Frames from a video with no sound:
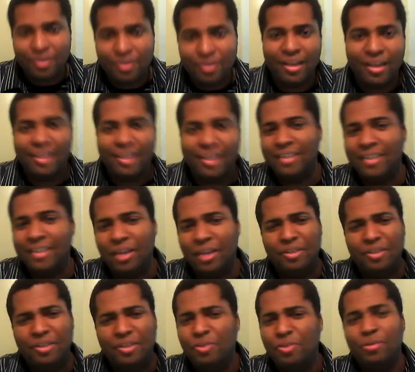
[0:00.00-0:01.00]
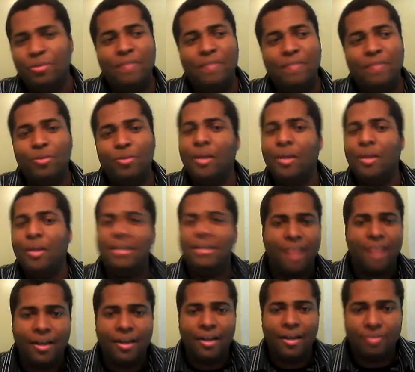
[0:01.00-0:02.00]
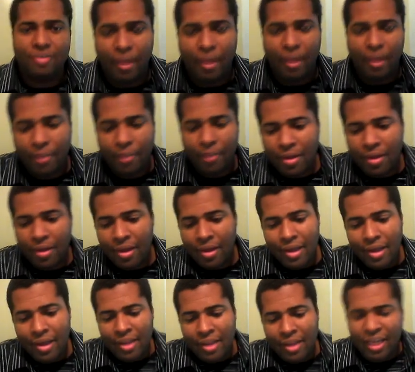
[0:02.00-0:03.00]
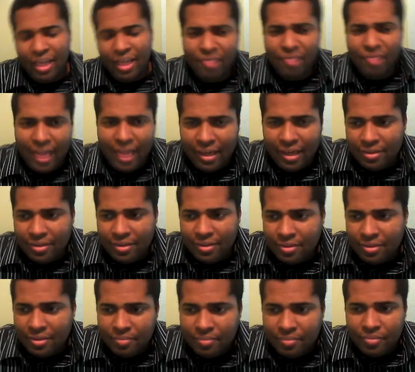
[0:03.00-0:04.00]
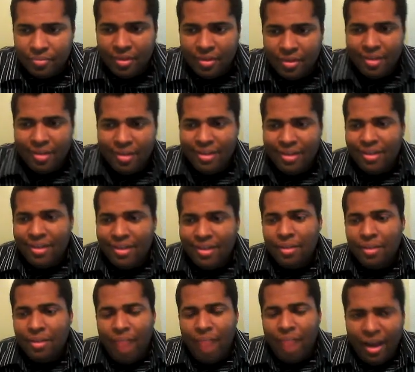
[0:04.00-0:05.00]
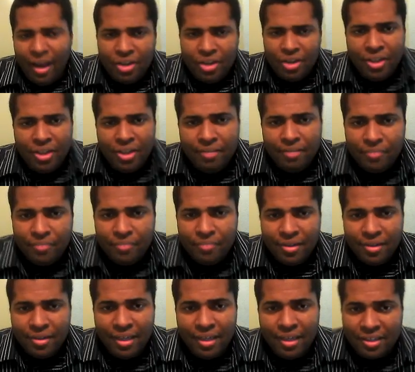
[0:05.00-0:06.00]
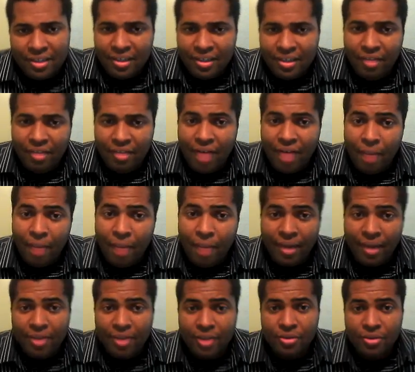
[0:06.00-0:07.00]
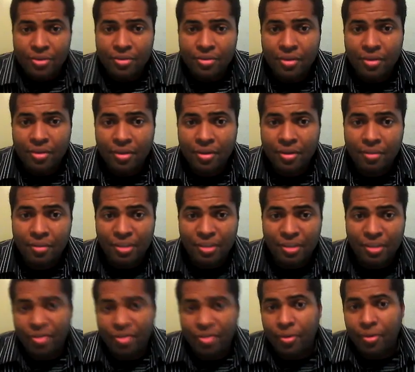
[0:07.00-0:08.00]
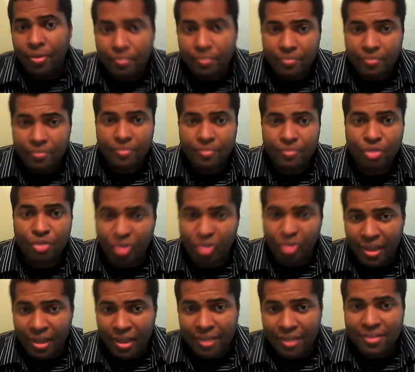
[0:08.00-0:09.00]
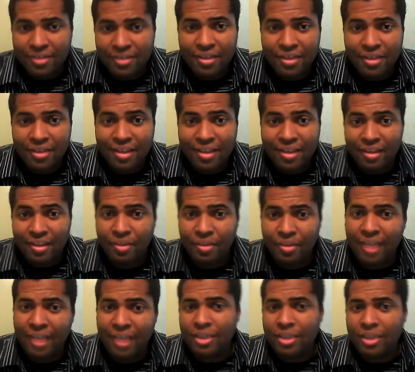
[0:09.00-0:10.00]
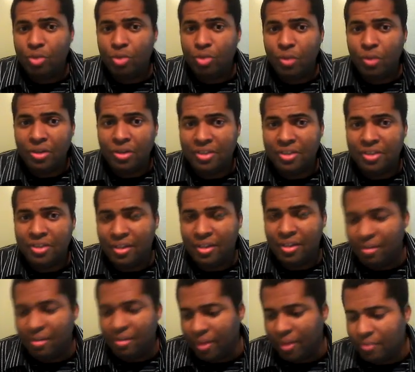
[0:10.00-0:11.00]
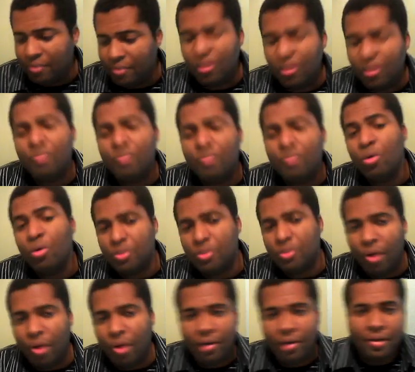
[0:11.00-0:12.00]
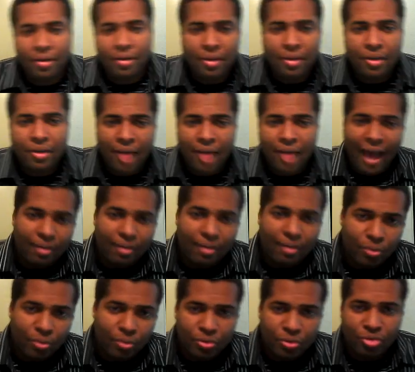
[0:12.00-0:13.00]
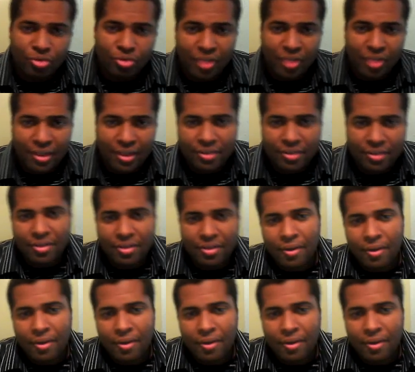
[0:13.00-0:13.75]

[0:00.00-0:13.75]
like, let's say you don't even know any science, right? Think of it like this: biology is the study of complex material, trees, things that you would consider living for the most part, animals, trees,